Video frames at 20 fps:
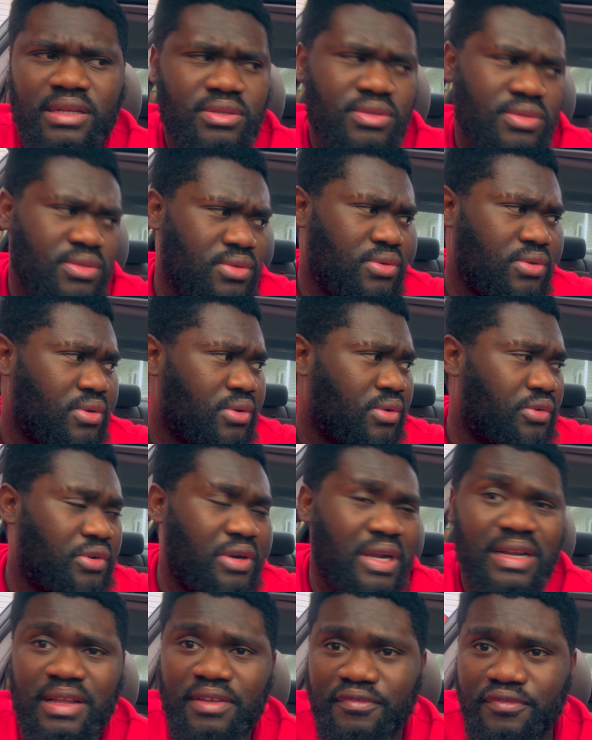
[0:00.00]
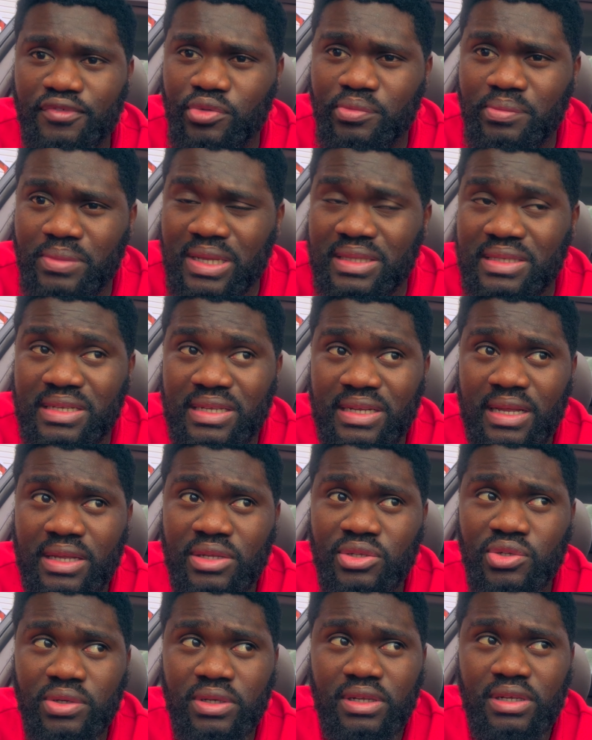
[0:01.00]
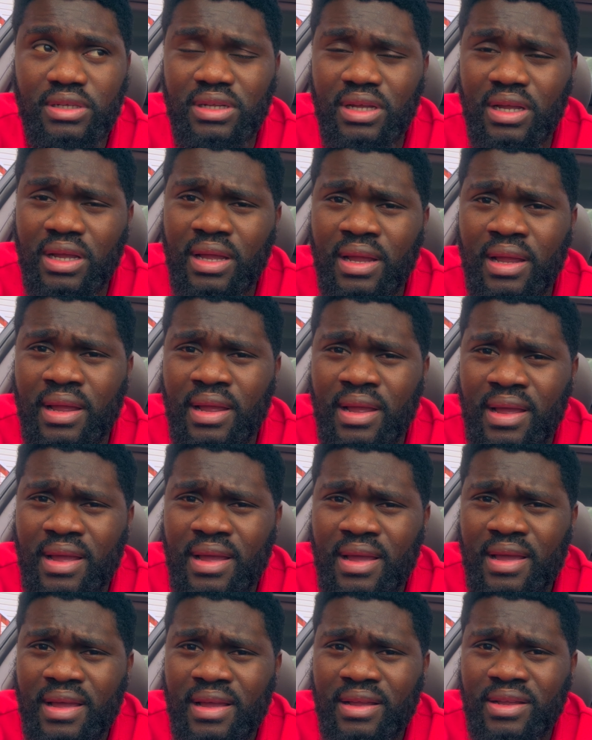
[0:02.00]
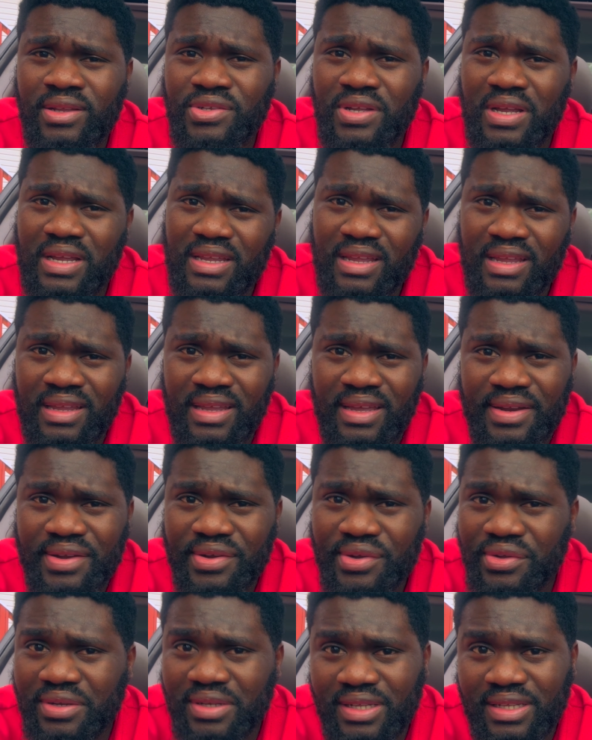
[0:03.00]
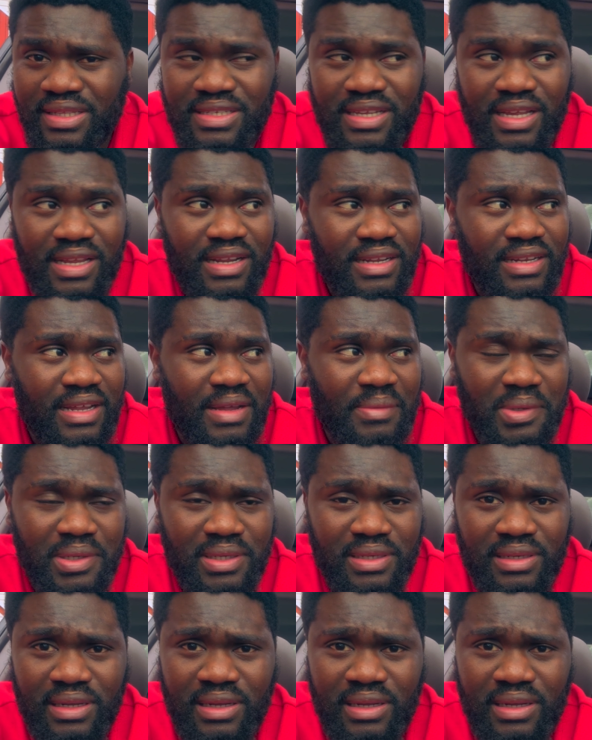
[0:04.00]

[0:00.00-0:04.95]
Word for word: to run a few maintenance on it so I can get it on the internet. I mean,